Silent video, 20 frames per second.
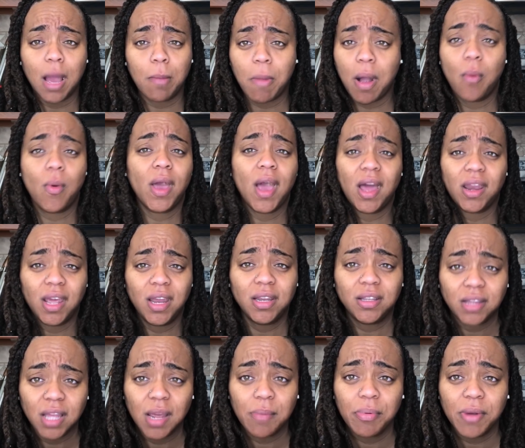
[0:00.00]
my way out of
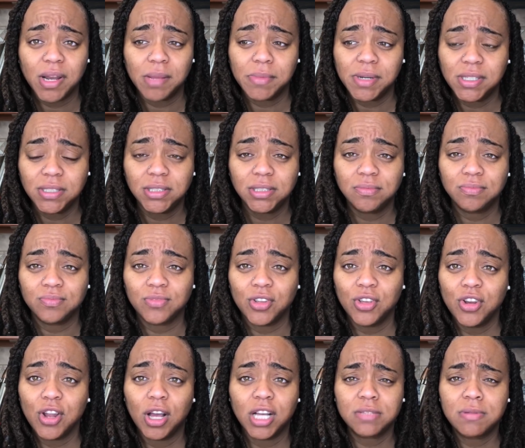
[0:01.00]
anything pretty much, you
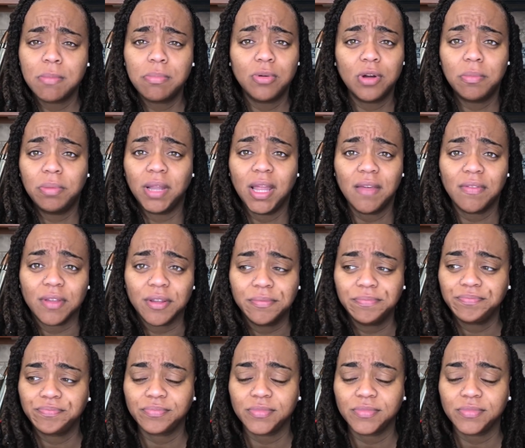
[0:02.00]
know, because people would believe it.